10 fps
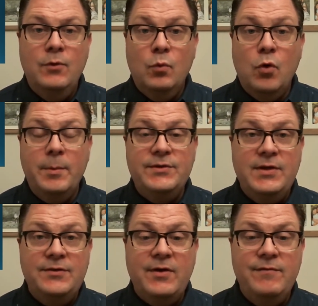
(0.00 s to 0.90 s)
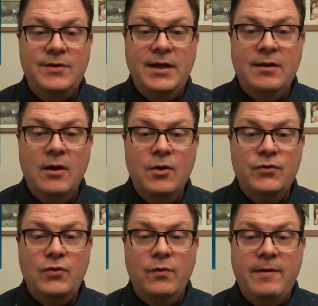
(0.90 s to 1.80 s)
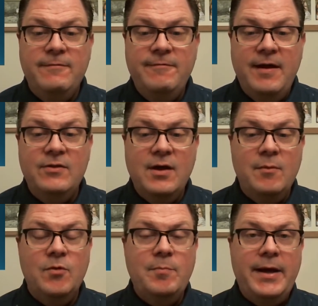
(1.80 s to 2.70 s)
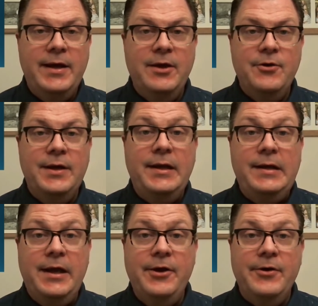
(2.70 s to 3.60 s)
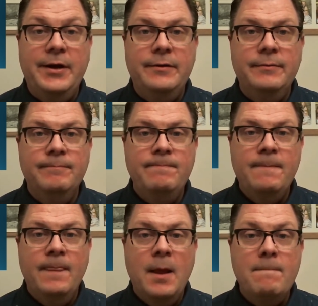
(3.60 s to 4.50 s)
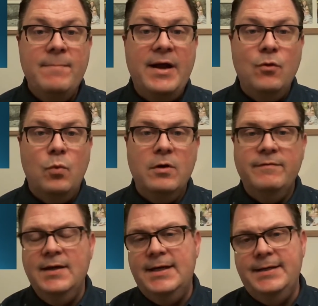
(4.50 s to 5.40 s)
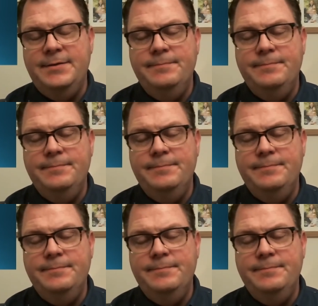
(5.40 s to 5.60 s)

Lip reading: Romans 10:17. So then faith cometh by hearing, and hearing by the word of God.